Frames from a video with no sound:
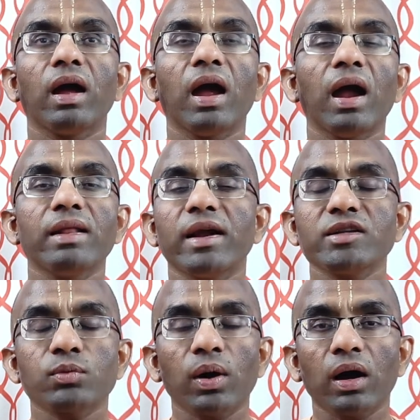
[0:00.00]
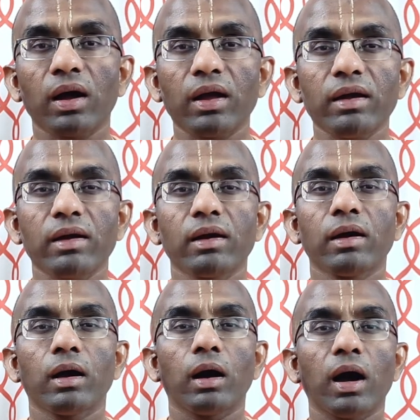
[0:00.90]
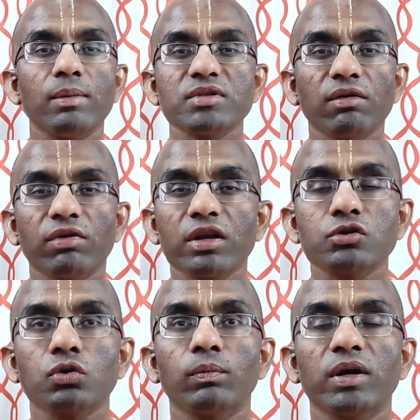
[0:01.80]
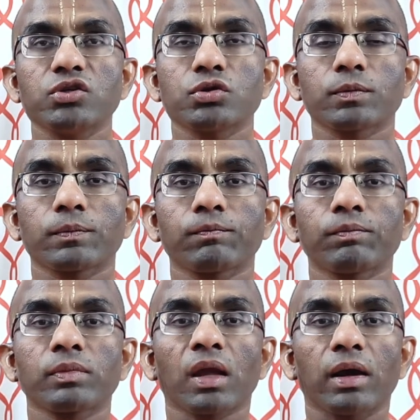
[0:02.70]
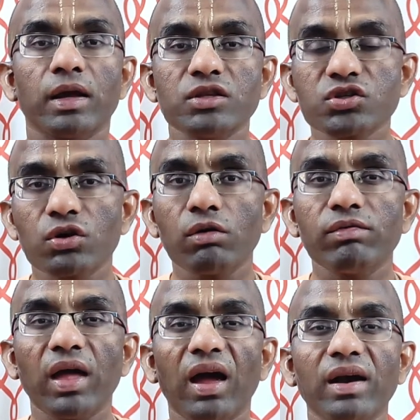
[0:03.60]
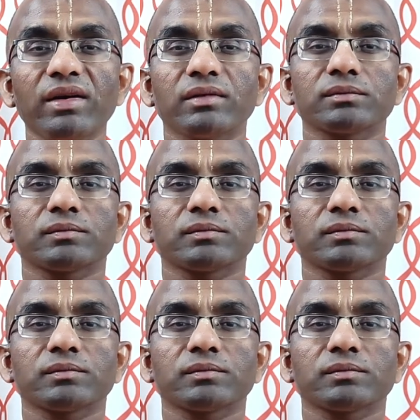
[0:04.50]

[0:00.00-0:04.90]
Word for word: and that's why I'm suffering so much. Instead of that,